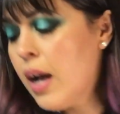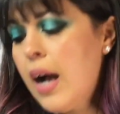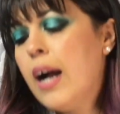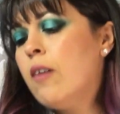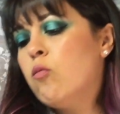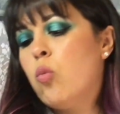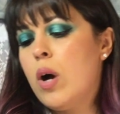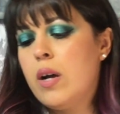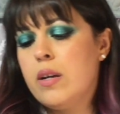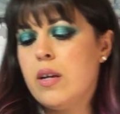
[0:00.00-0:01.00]
I have
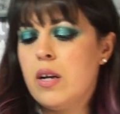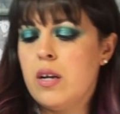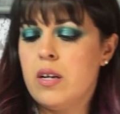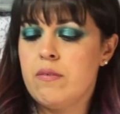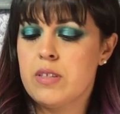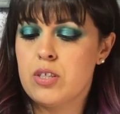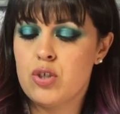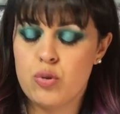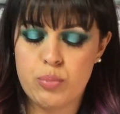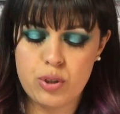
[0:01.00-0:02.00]
one of the
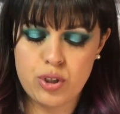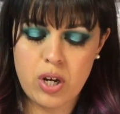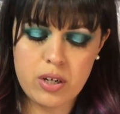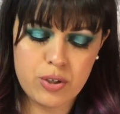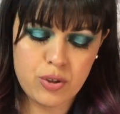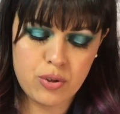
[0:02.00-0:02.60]
Super Shock